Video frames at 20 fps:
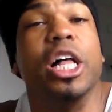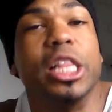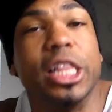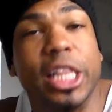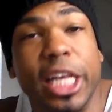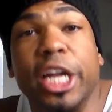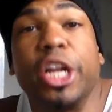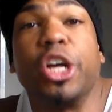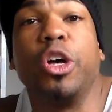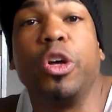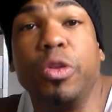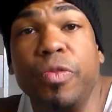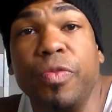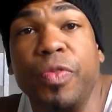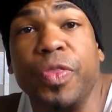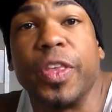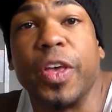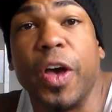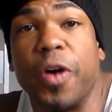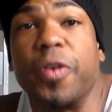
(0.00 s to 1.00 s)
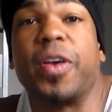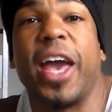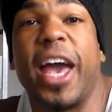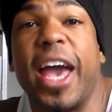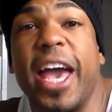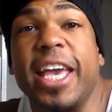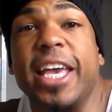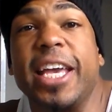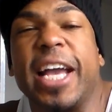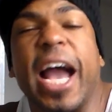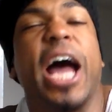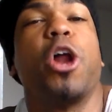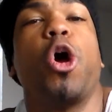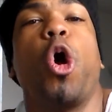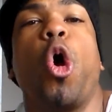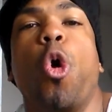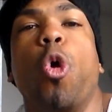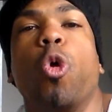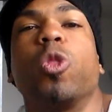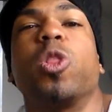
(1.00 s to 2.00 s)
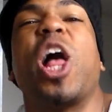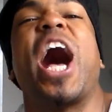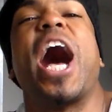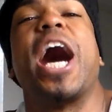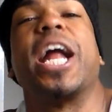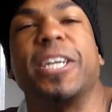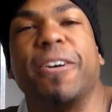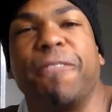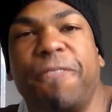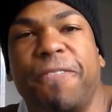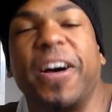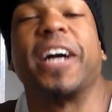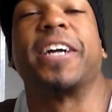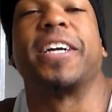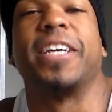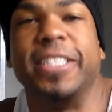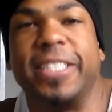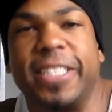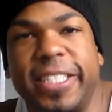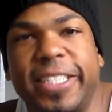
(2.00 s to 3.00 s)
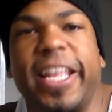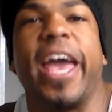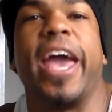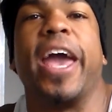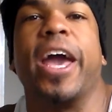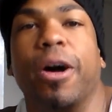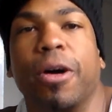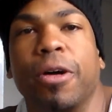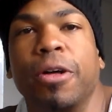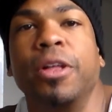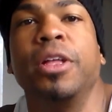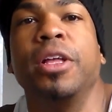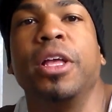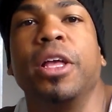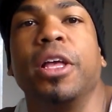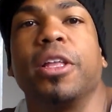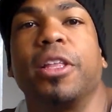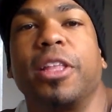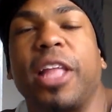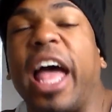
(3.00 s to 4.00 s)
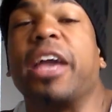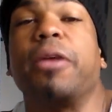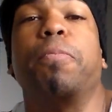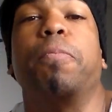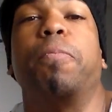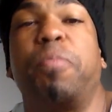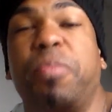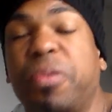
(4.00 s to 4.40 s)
A little, okay? He got a whole lot of fucking stale. Like